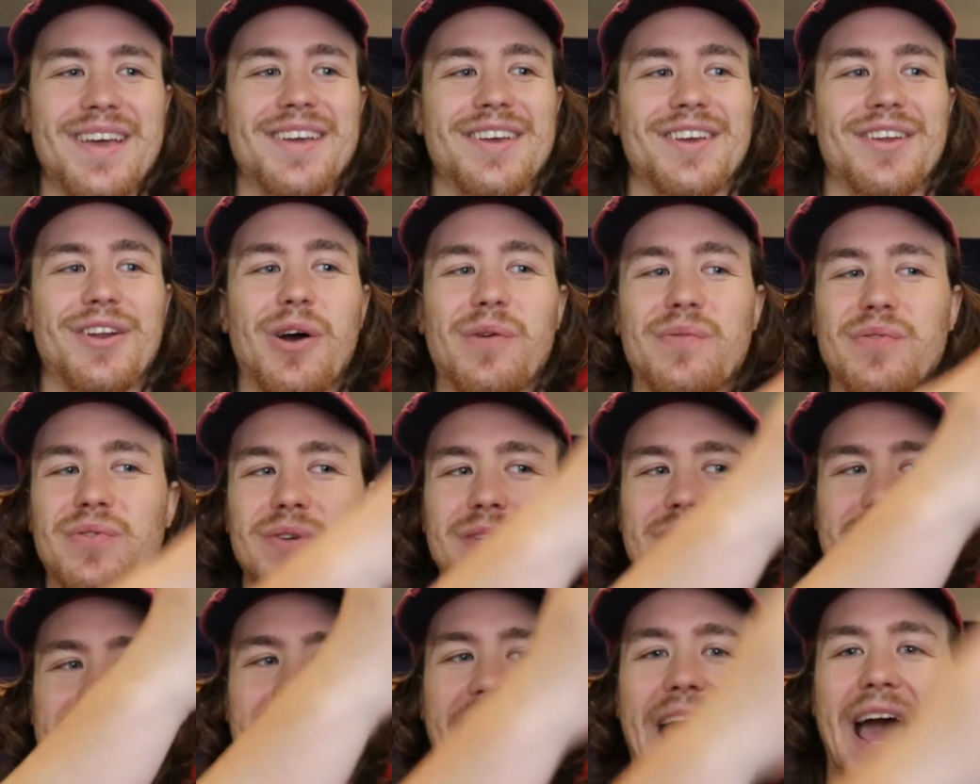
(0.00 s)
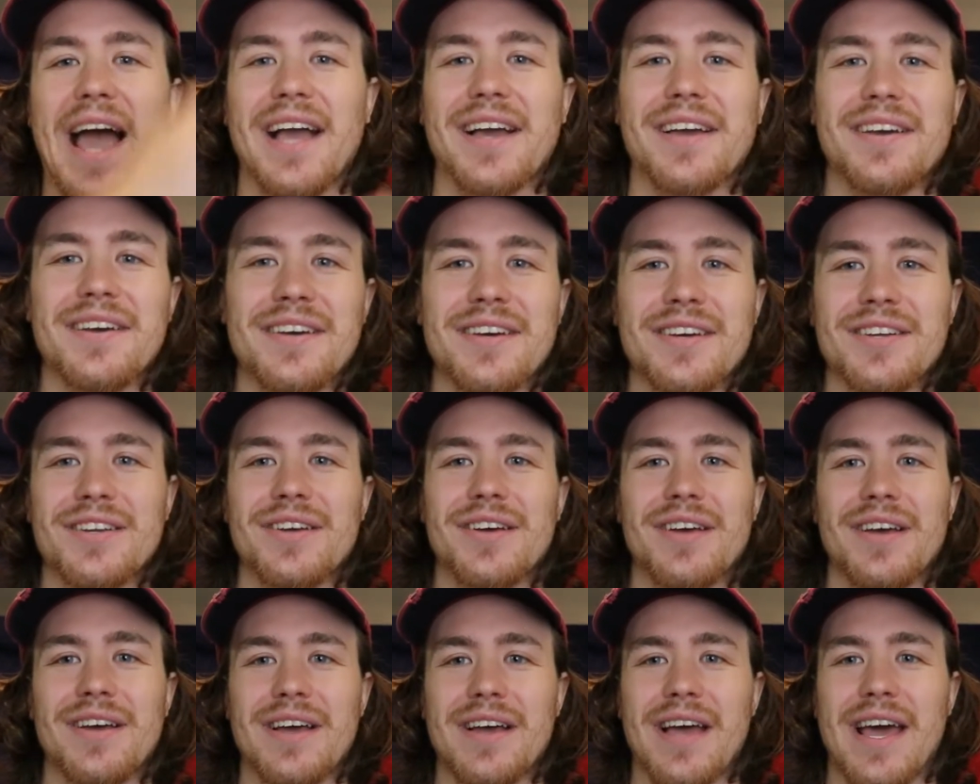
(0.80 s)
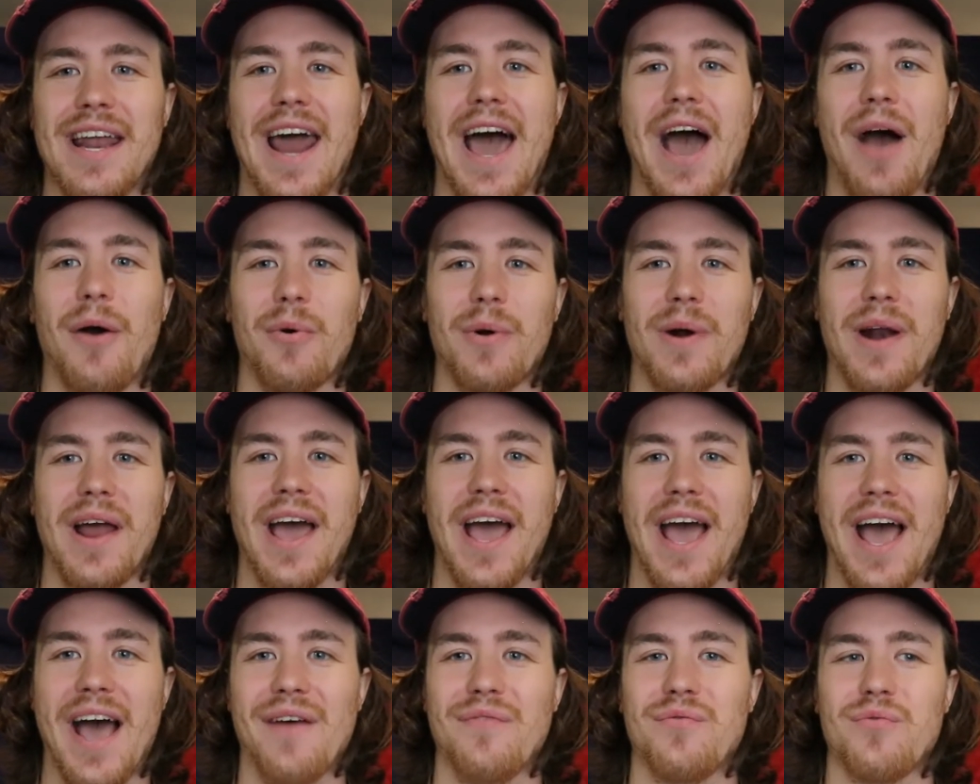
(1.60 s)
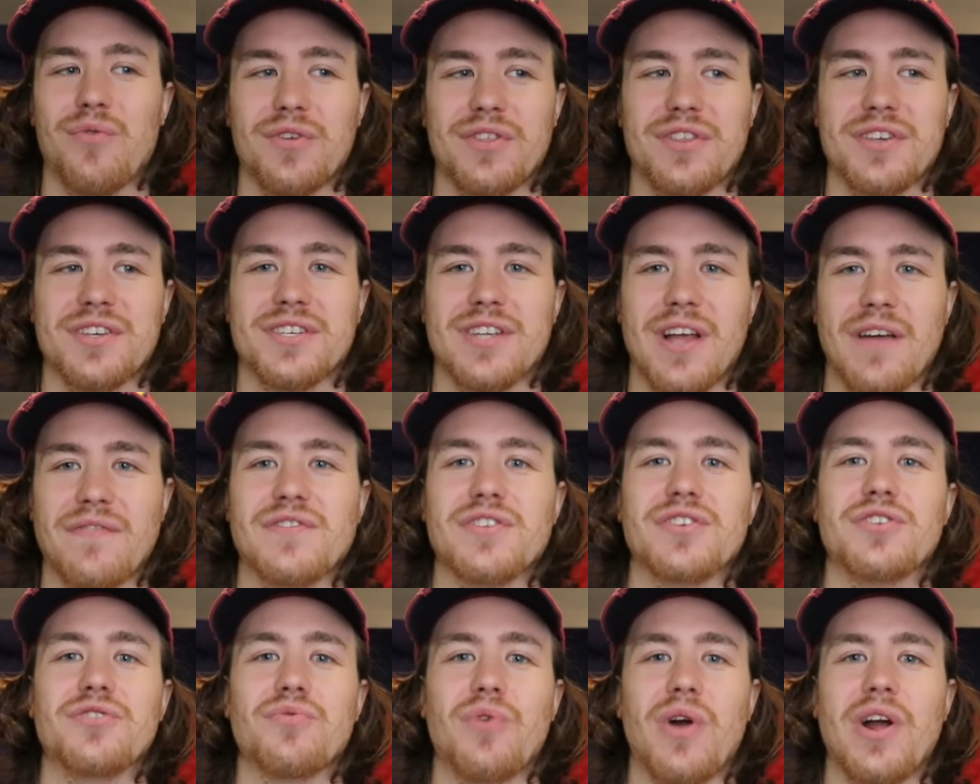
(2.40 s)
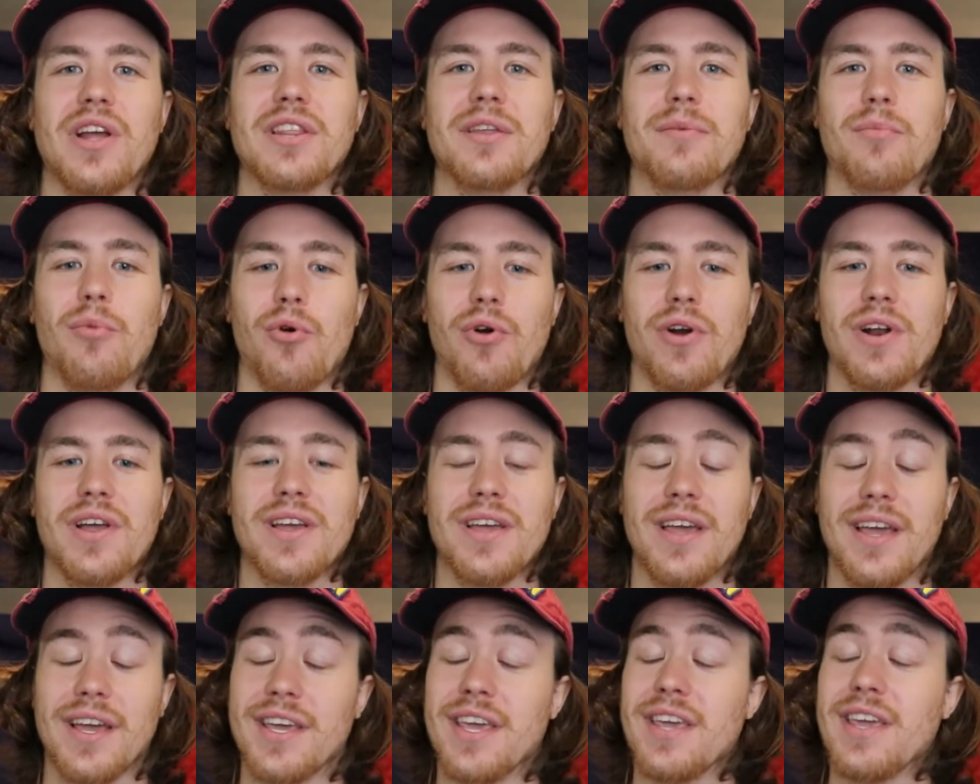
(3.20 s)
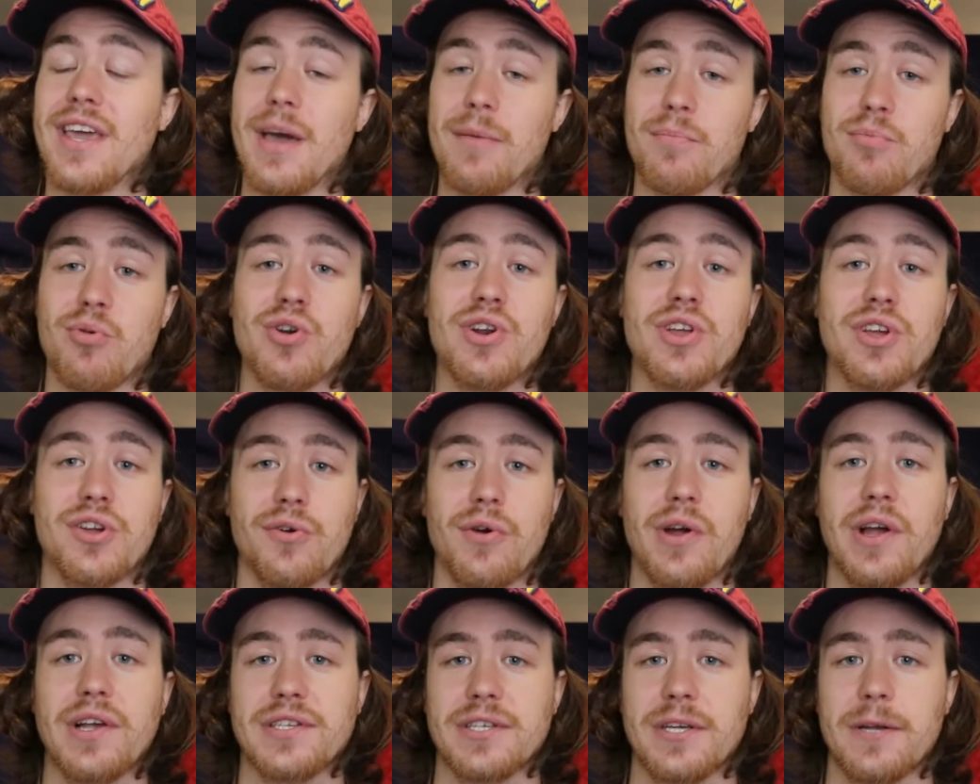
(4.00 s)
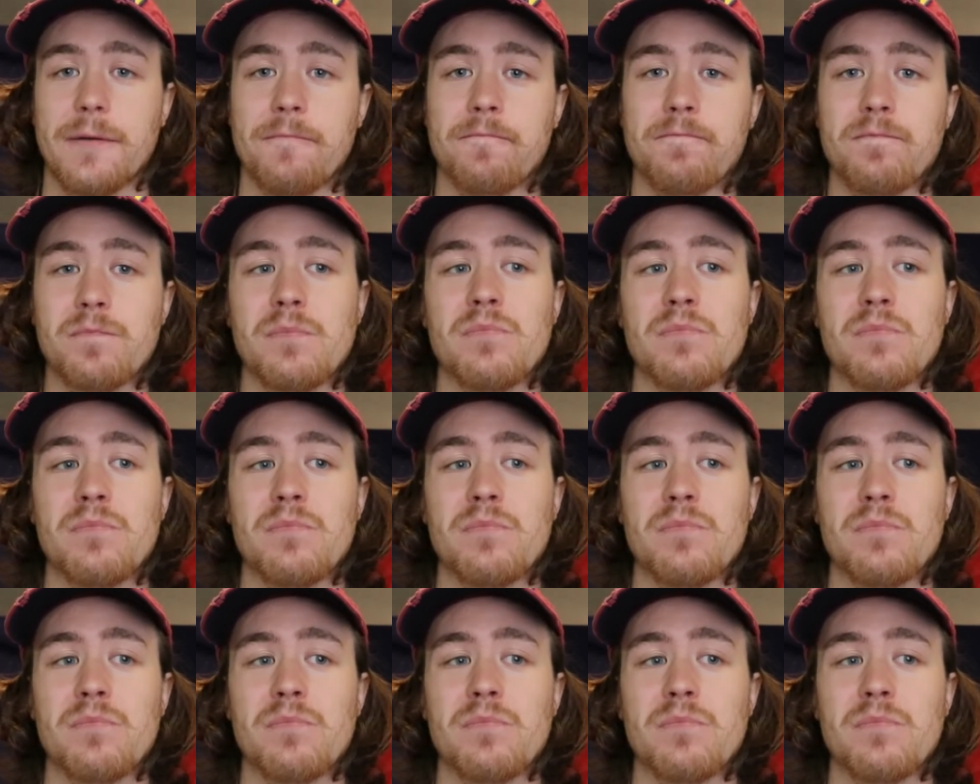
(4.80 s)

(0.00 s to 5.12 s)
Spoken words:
You know, if you stack an hour and a half worth of stuff to do right in the morning, it can get pretty crazy.